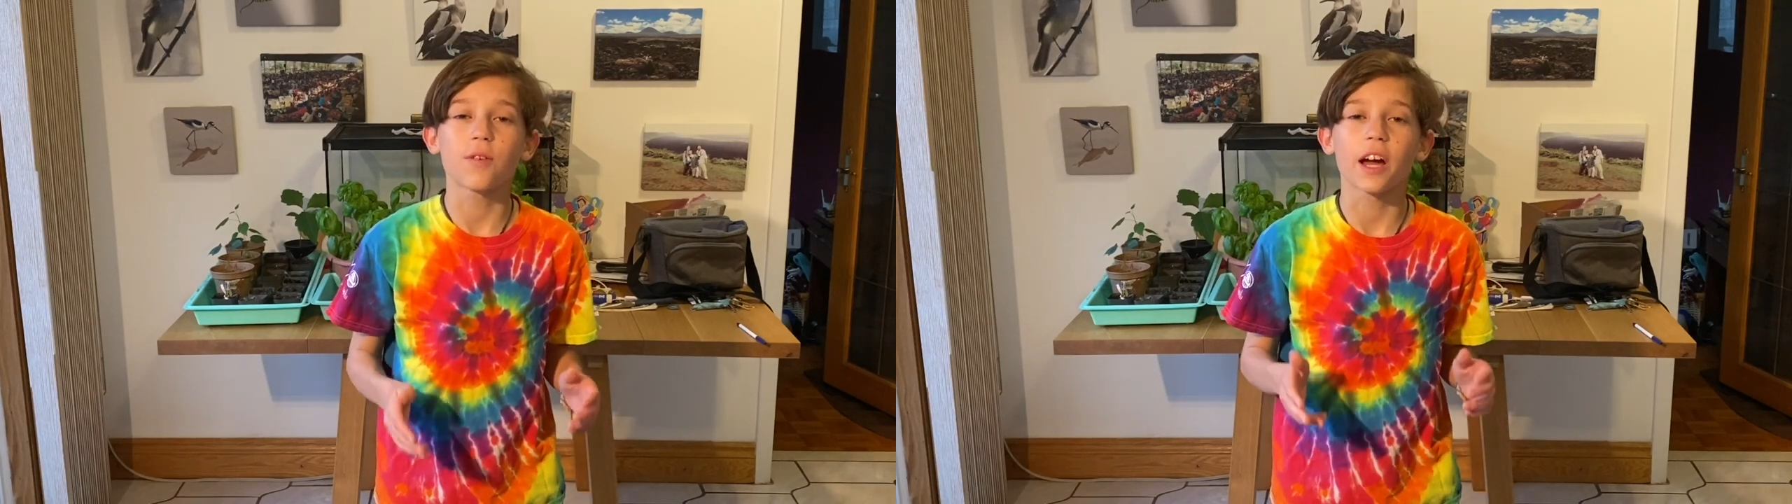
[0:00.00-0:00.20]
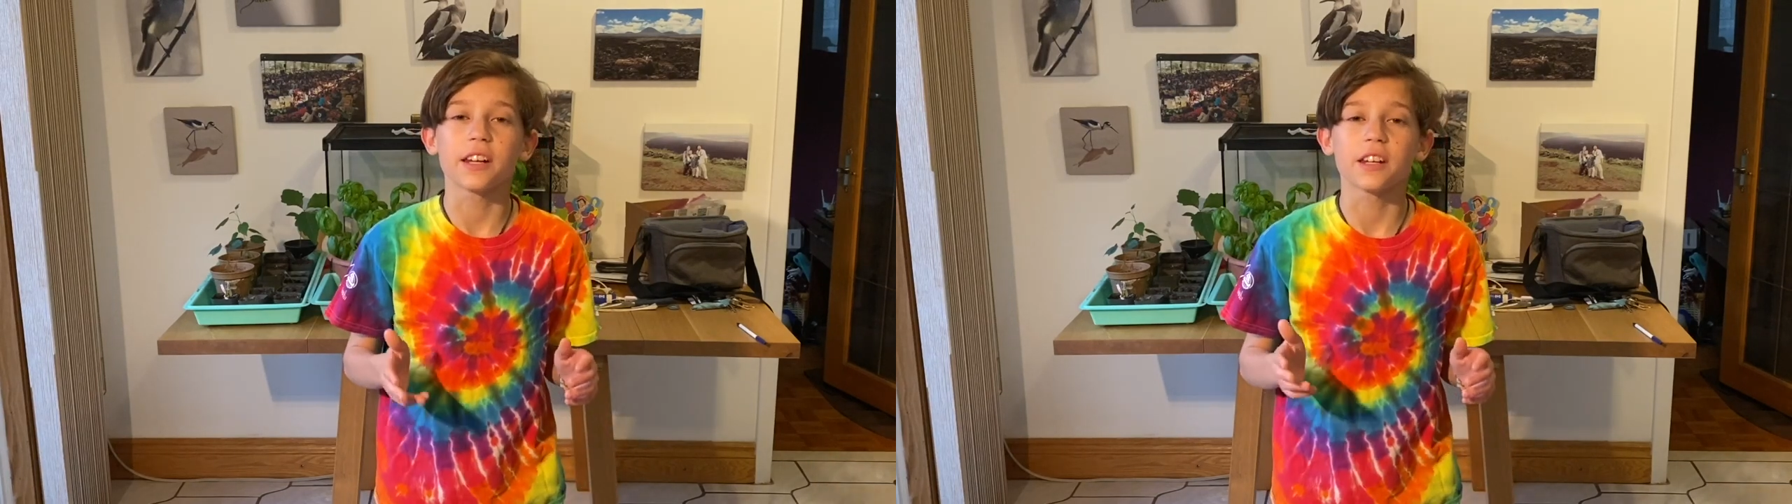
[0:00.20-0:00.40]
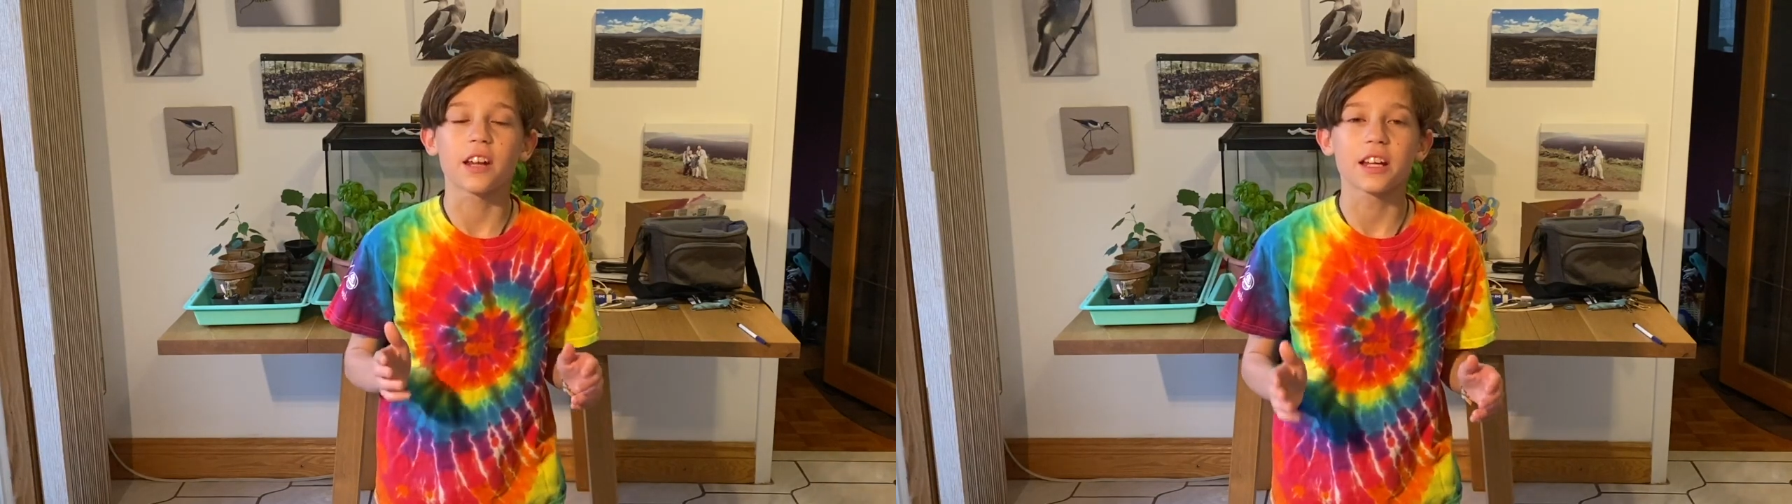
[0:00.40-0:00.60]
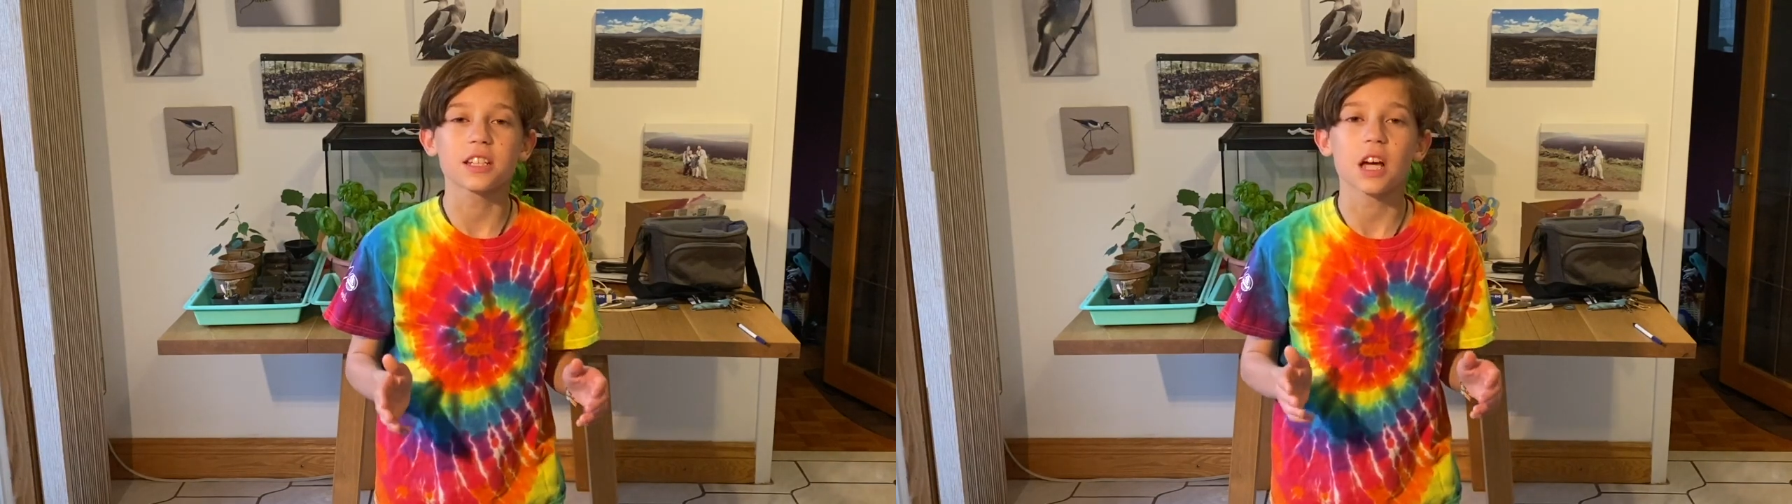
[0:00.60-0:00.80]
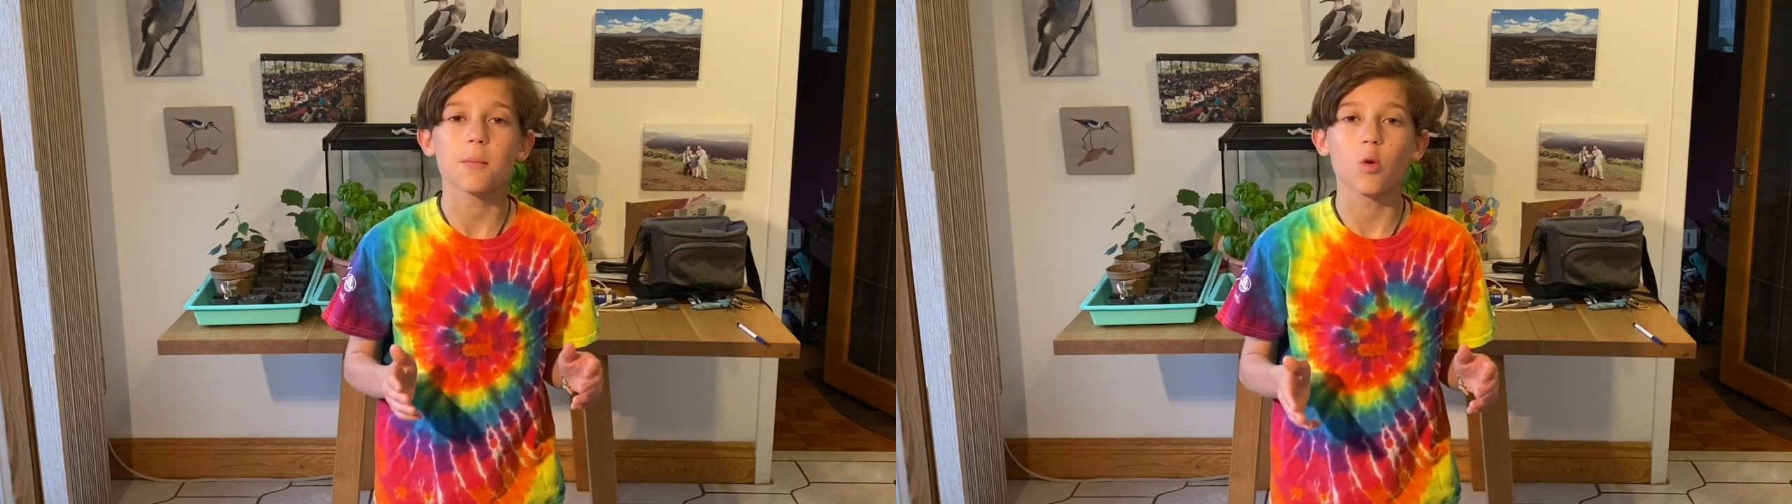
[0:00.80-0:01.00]
find
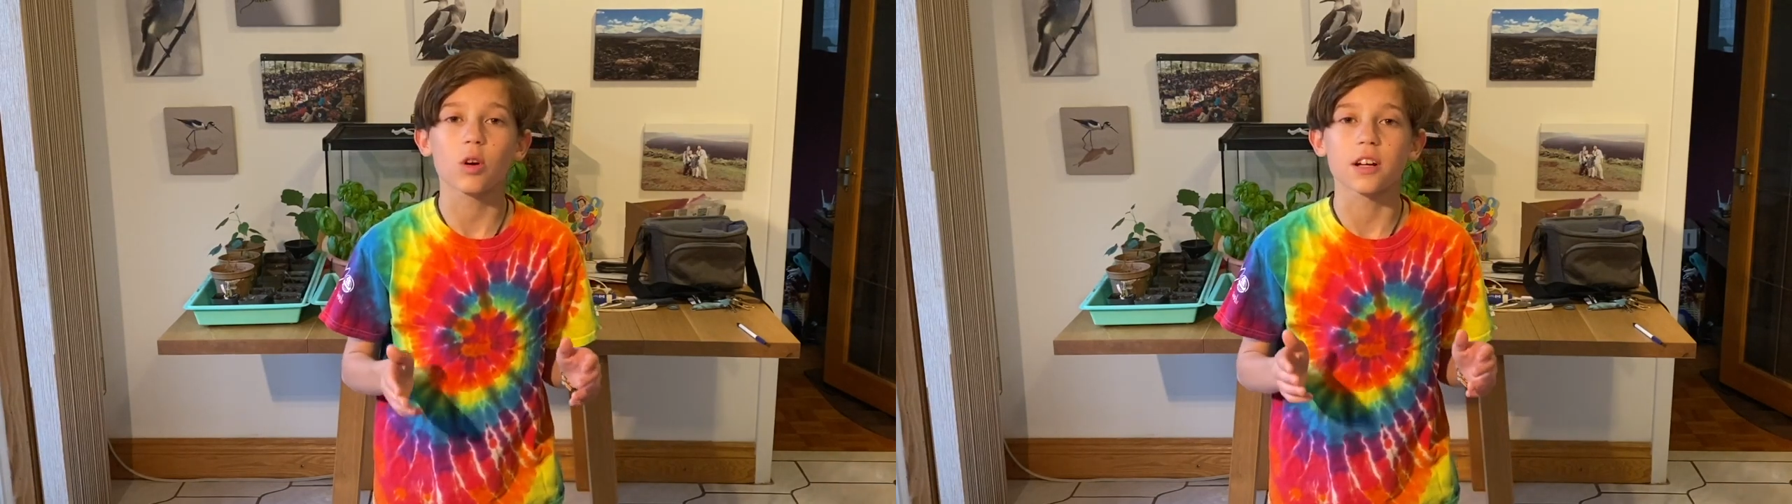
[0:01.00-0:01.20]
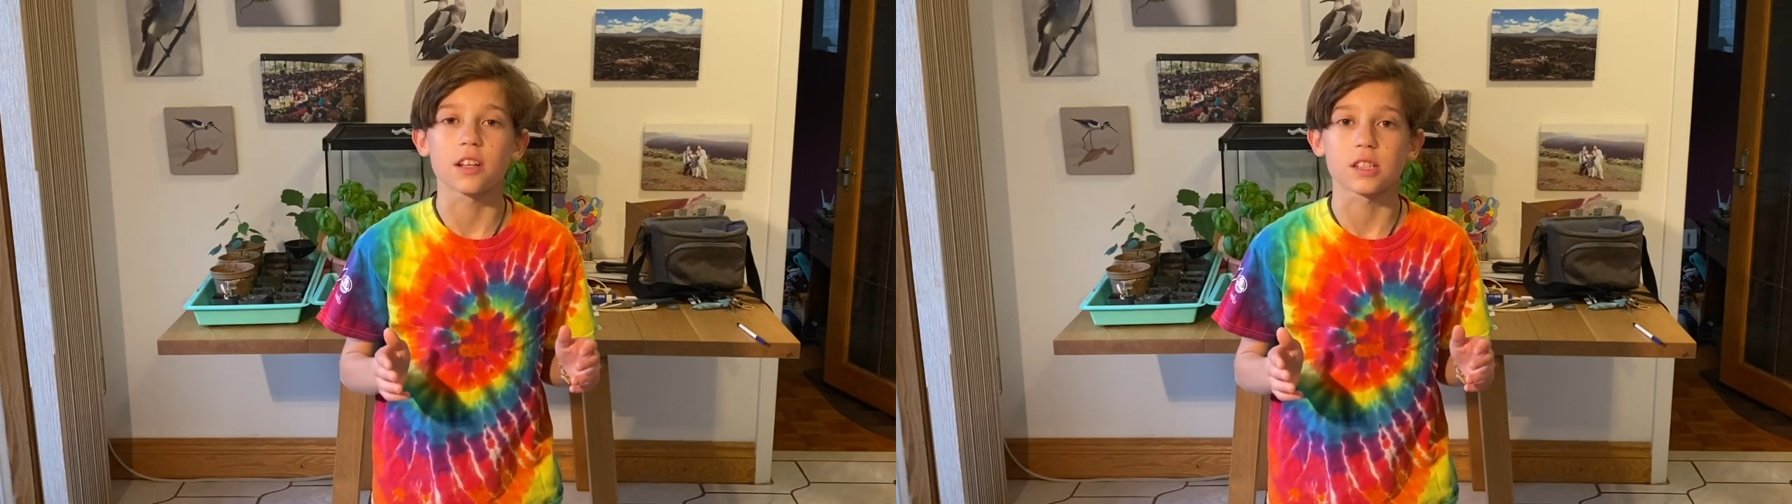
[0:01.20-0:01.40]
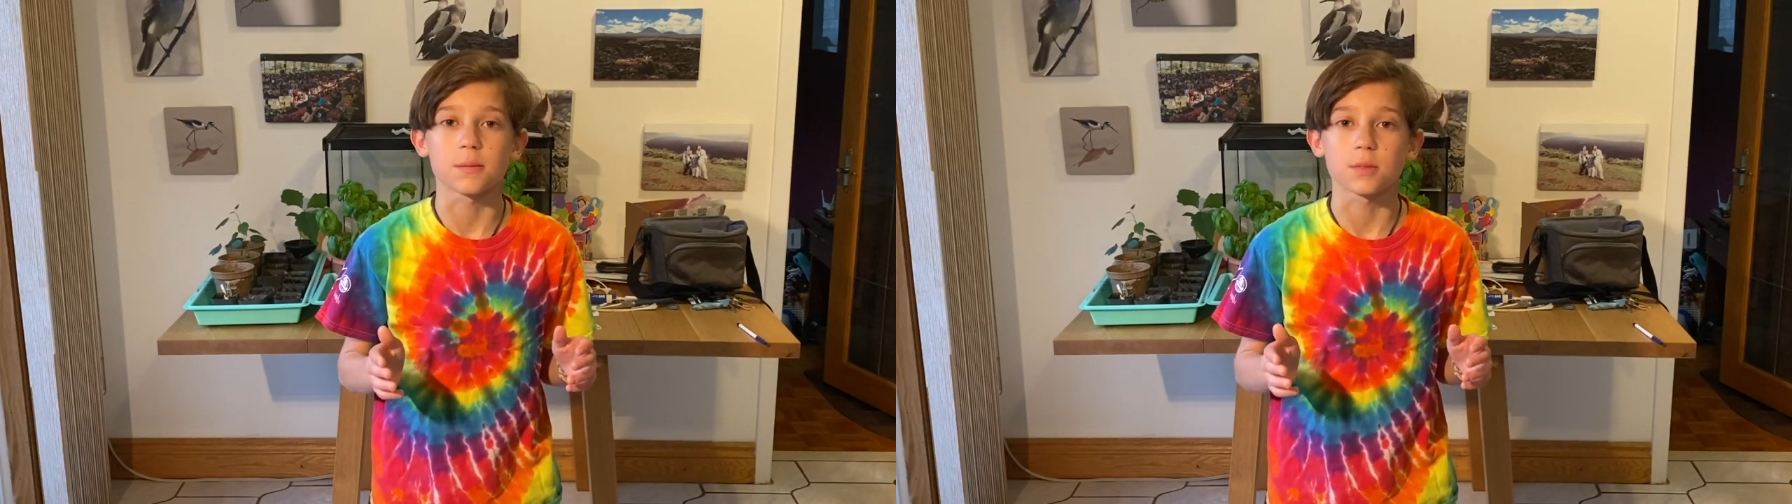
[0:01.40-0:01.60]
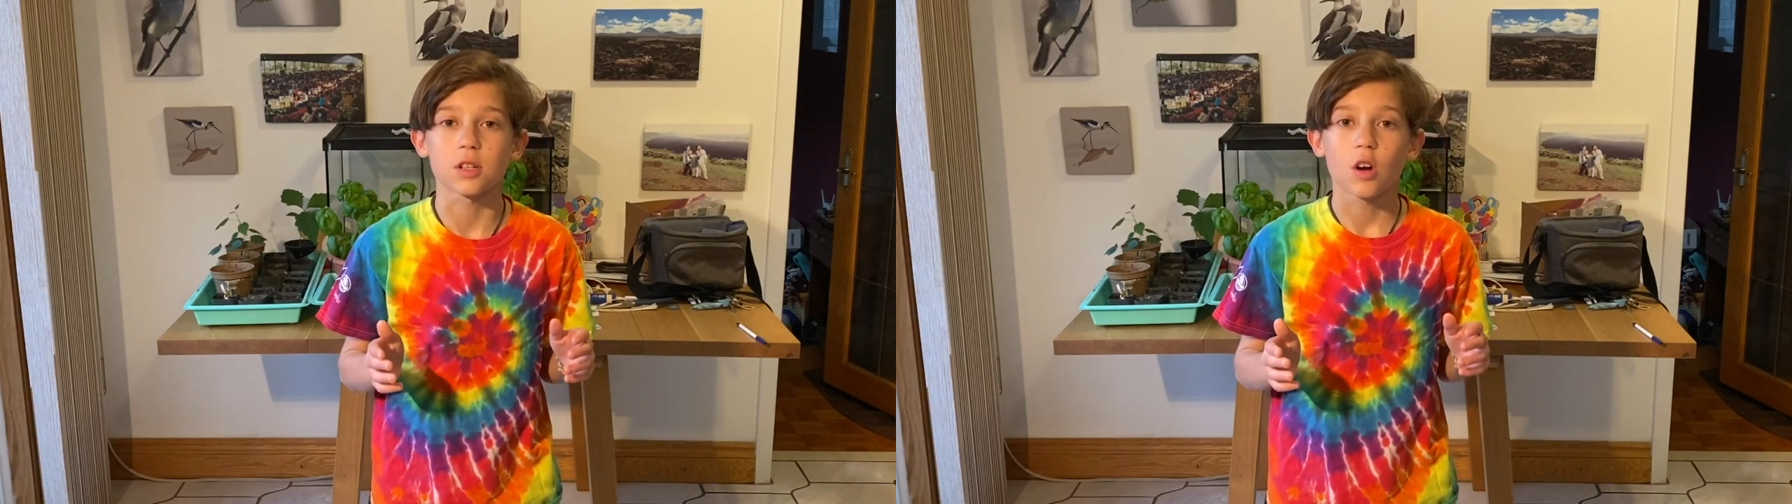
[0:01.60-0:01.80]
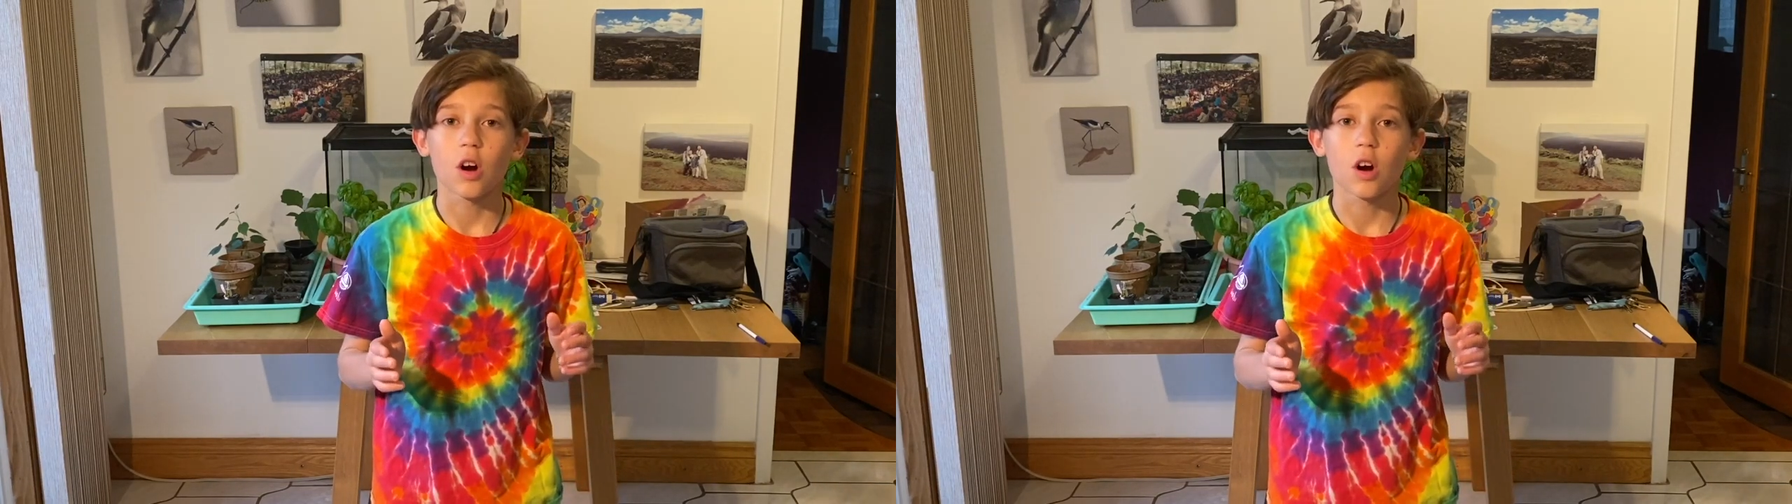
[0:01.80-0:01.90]
nighttime organisms